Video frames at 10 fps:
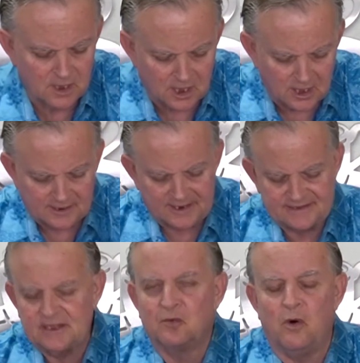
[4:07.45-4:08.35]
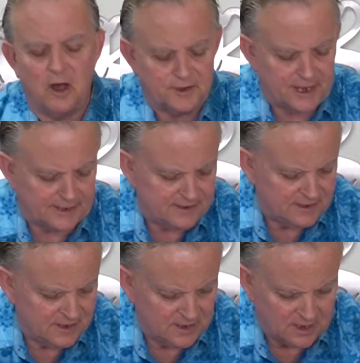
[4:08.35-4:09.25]
Uh, like I said, walnut.
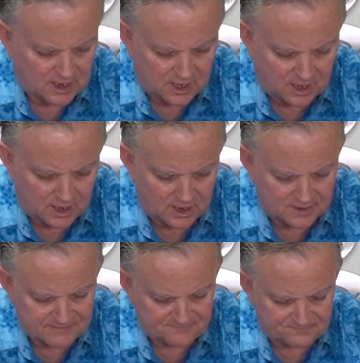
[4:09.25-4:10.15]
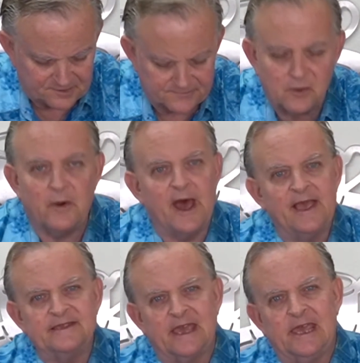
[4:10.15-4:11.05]
Uh,
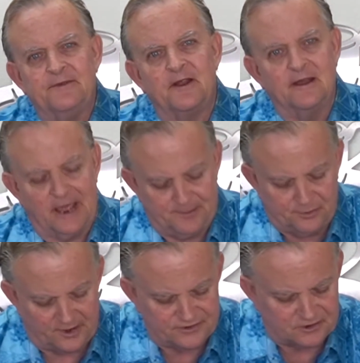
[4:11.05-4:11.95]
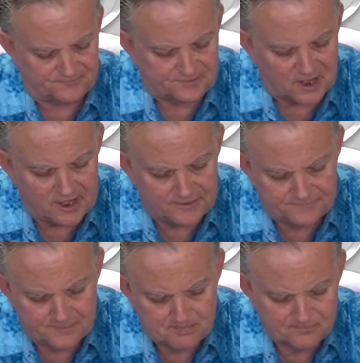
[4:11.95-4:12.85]
Flavor-wise, I gave it an 8.25.
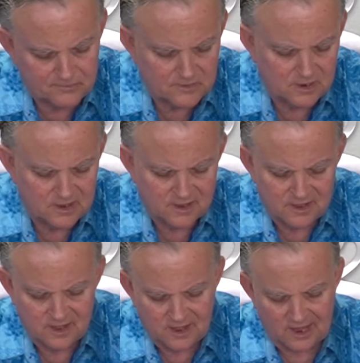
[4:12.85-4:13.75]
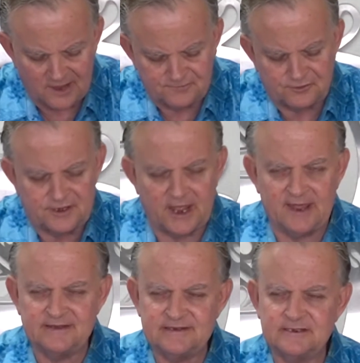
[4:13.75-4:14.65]

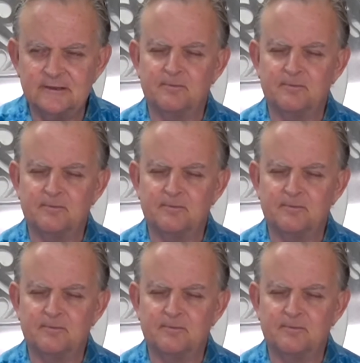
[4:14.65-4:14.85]
Aftertaste,